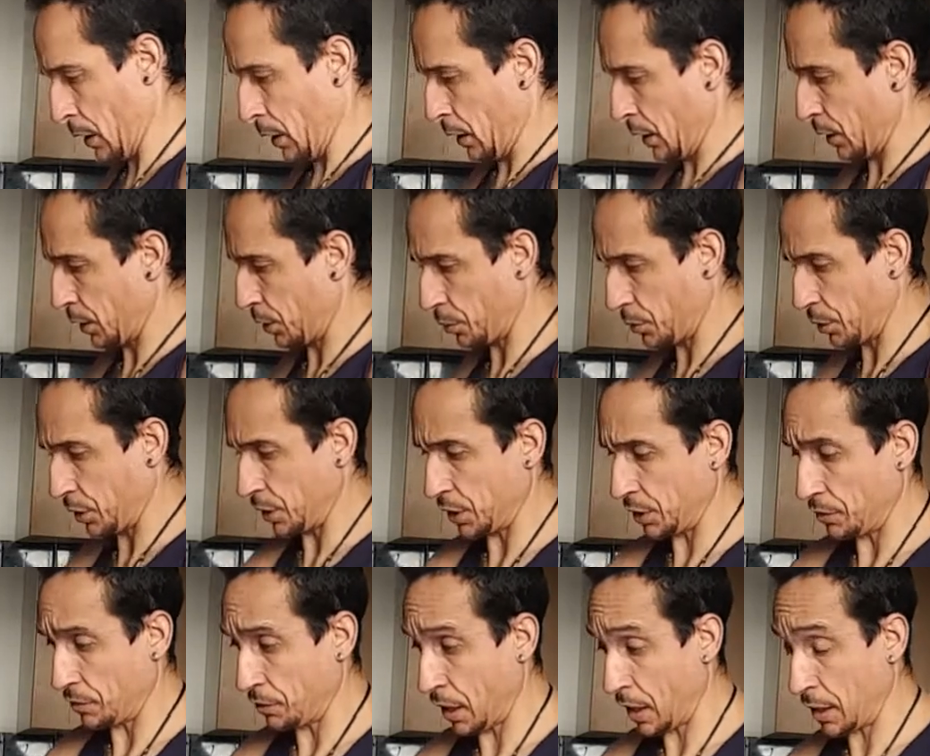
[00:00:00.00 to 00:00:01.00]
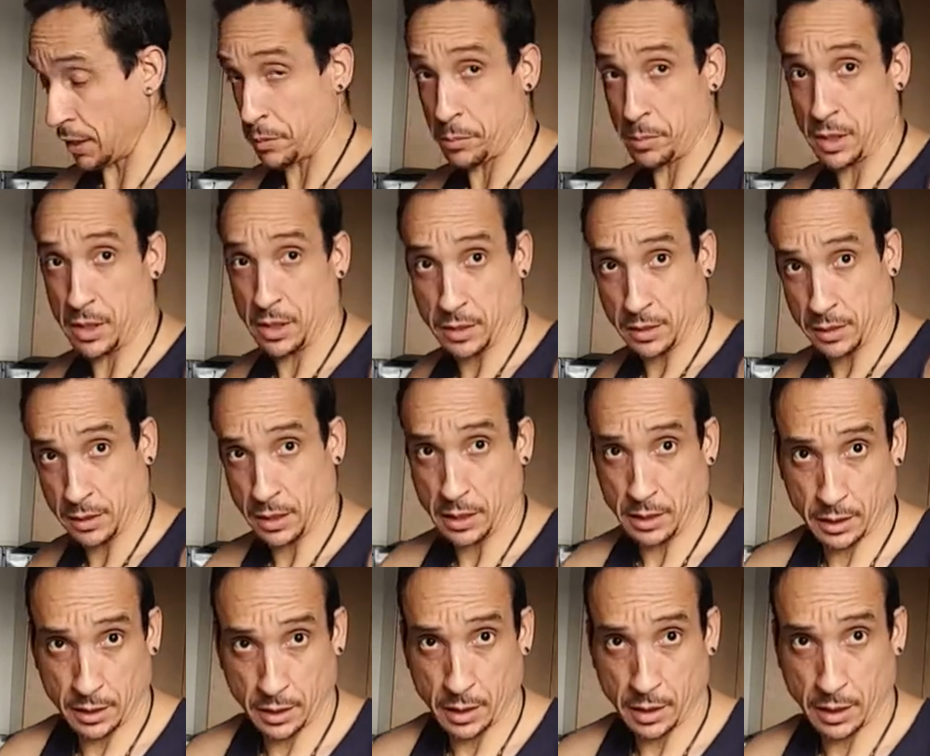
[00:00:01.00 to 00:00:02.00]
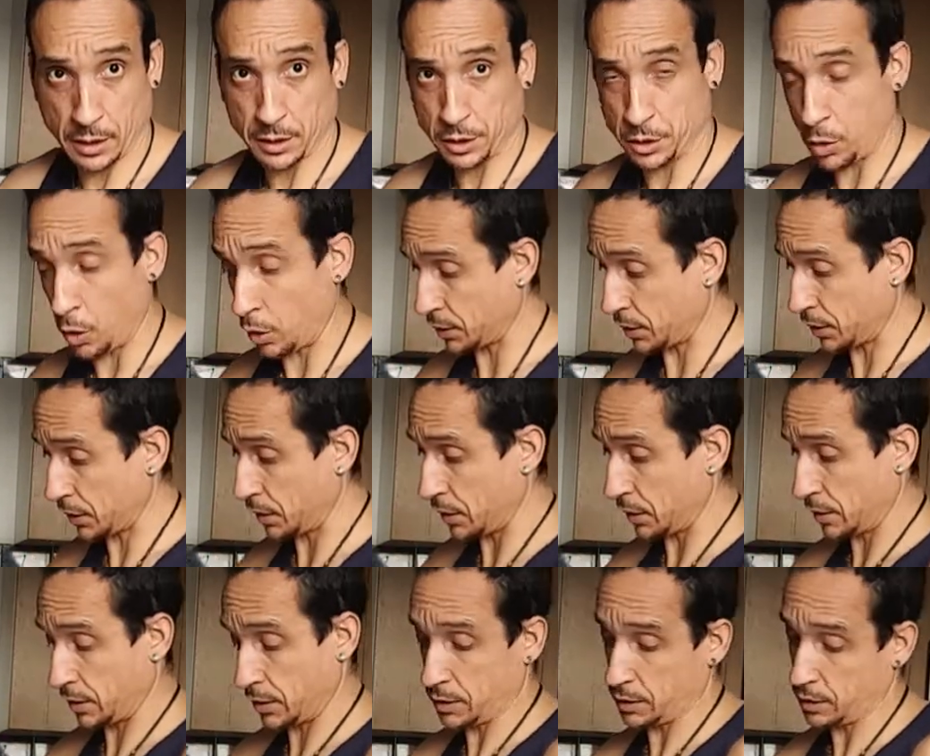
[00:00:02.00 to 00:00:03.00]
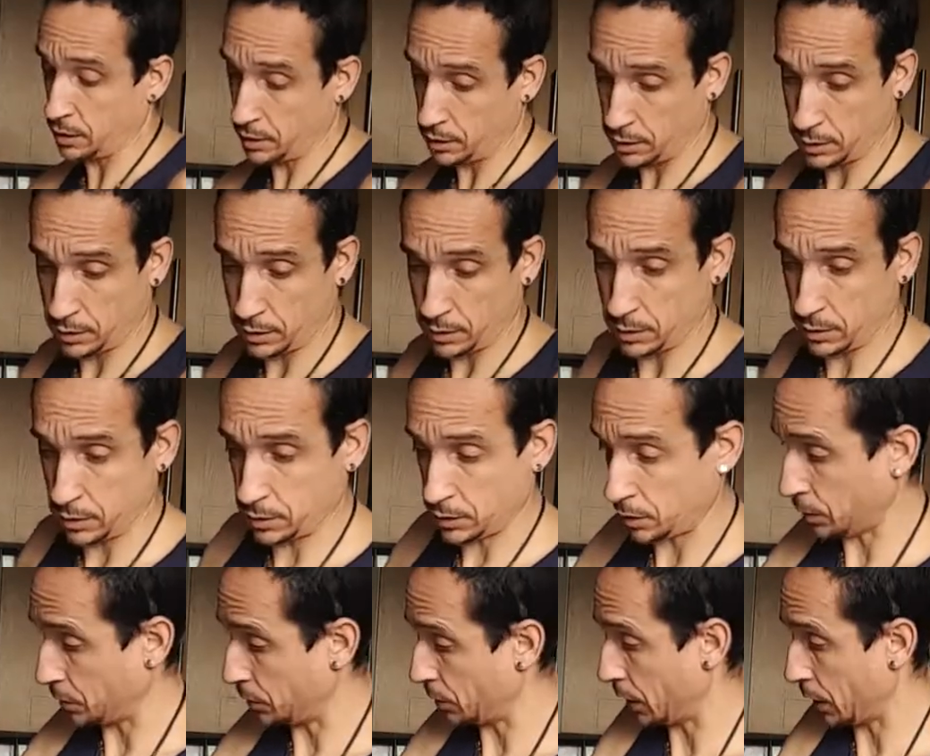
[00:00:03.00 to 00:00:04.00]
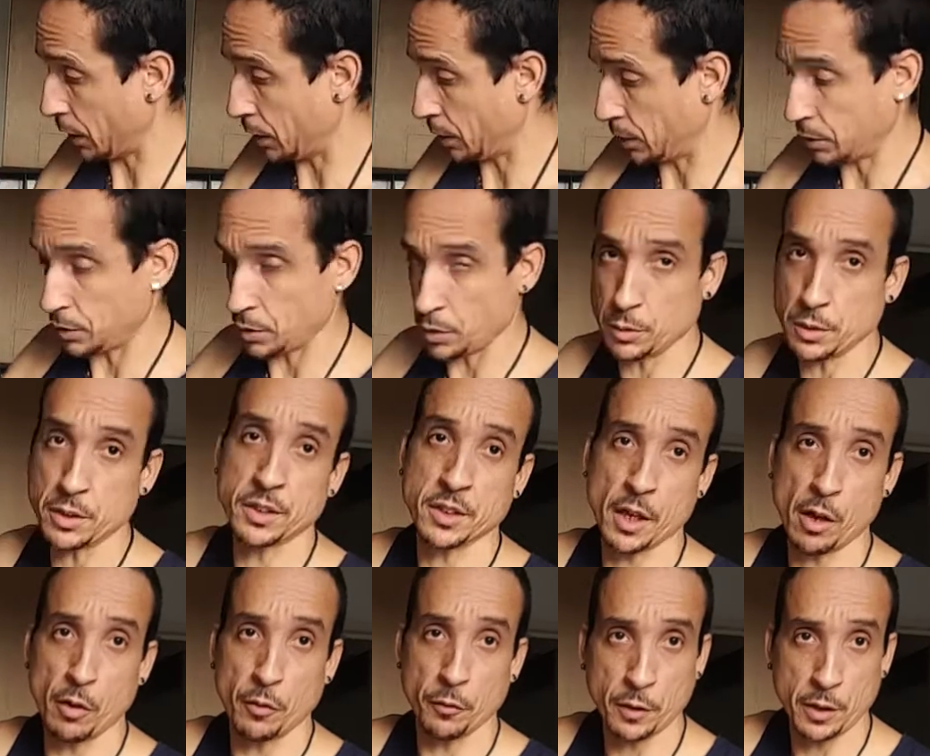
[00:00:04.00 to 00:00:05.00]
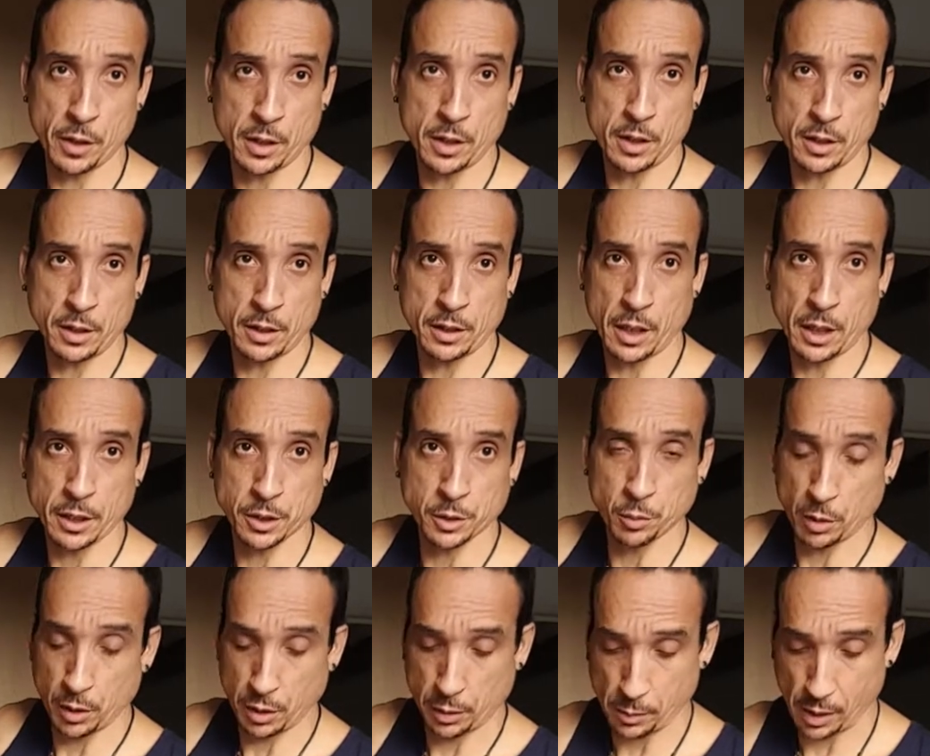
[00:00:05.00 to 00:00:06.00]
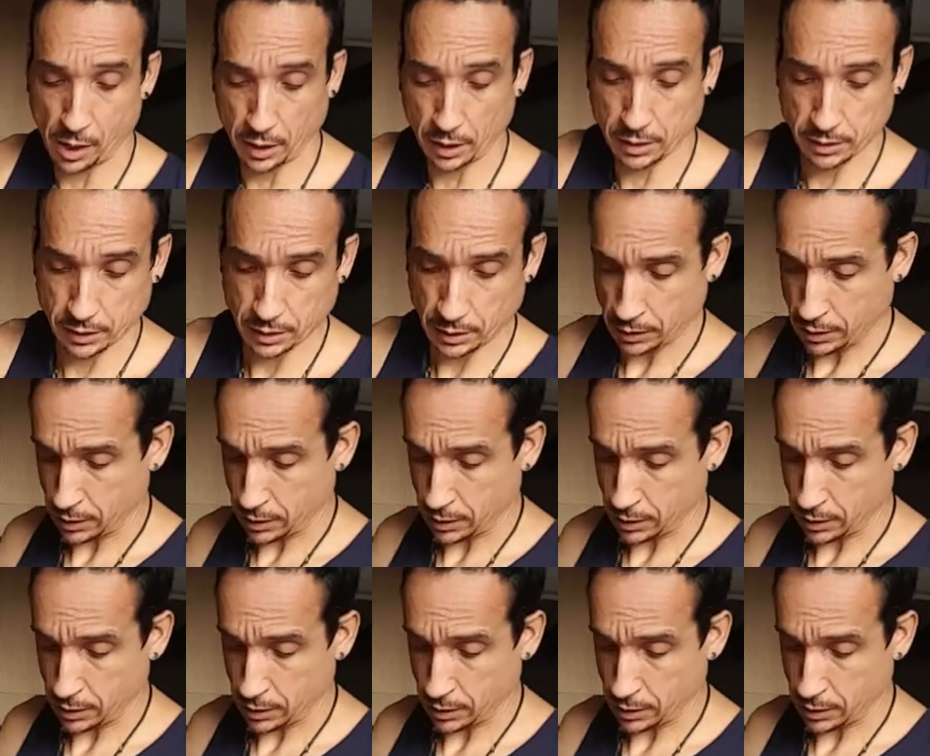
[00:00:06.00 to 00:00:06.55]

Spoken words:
It's rich in vitamins and antioxidants, so it's healthy. That's what it makes.